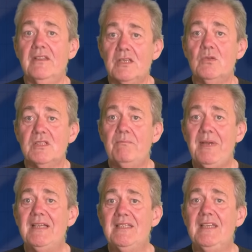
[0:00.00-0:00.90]
This was a
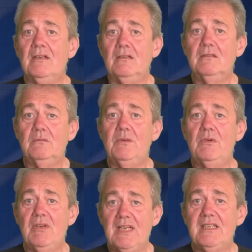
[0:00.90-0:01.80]
big deal. We
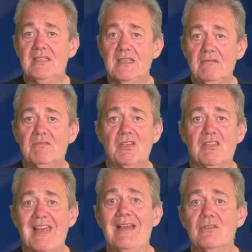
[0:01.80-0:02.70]
were releasing to
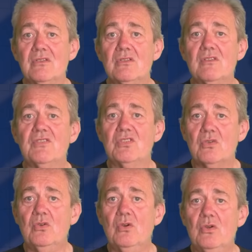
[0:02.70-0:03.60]
thousands of
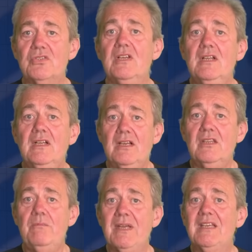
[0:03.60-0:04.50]
stores
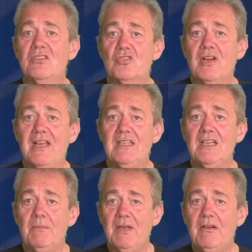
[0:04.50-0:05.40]
and the biggest
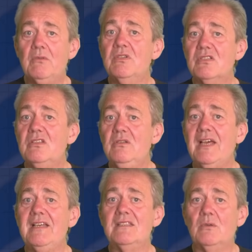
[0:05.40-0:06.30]
trading period was 2
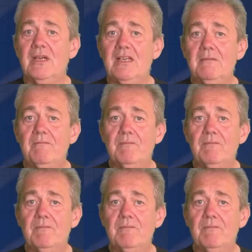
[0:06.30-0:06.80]
days away.